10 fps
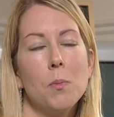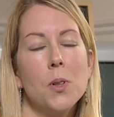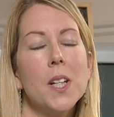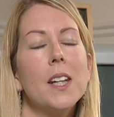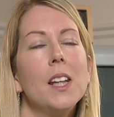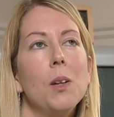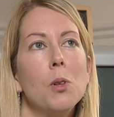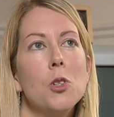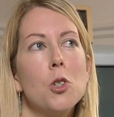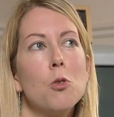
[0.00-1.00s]
particularly
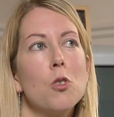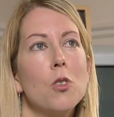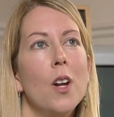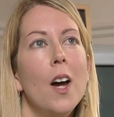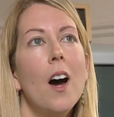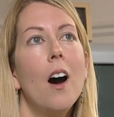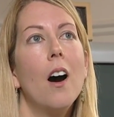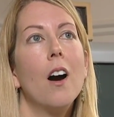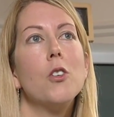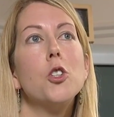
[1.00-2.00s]
when children
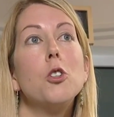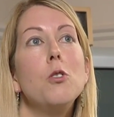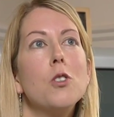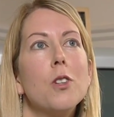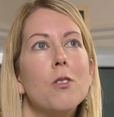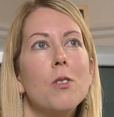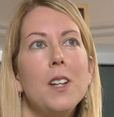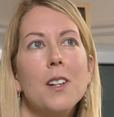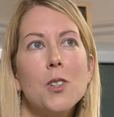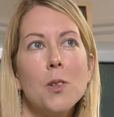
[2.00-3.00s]
are 2 to 3
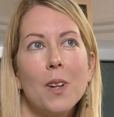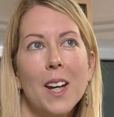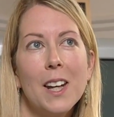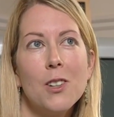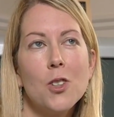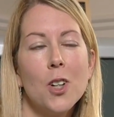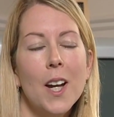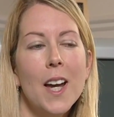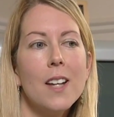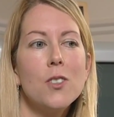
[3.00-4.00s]
years of age.
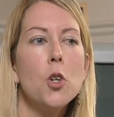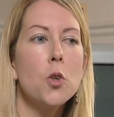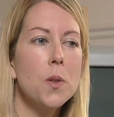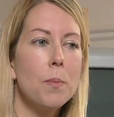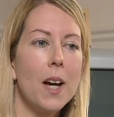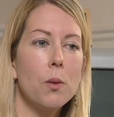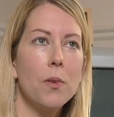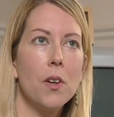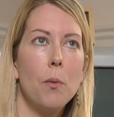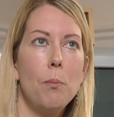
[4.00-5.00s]
It's not so bad when they're a